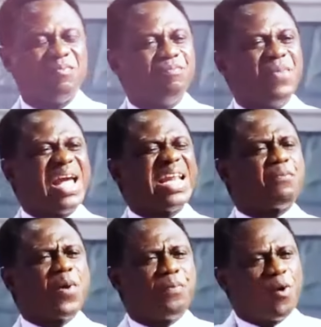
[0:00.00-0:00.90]
may the
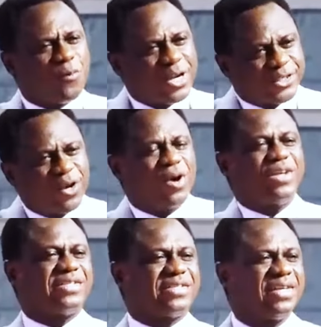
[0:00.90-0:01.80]
people
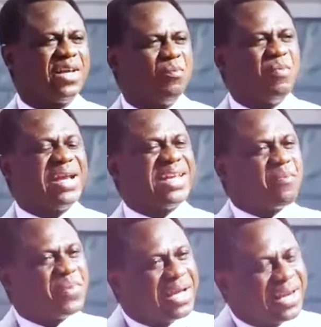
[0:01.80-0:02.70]
rejoice, may they
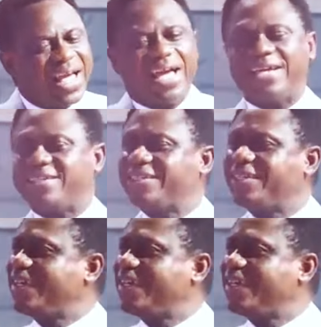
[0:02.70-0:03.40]
be glad